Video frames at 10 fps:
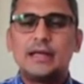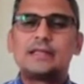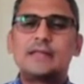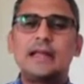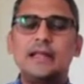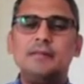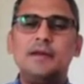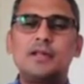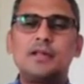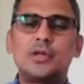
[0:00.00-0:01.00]
The second
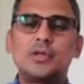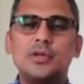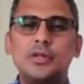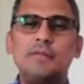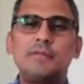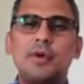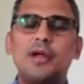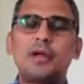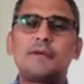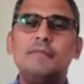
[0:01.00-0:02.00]
element is also the
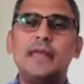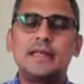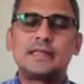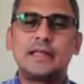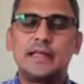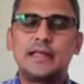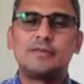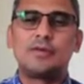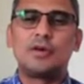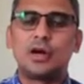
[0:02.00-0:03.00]
product mix that
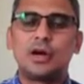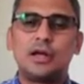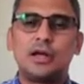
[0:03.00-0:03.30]
they've got.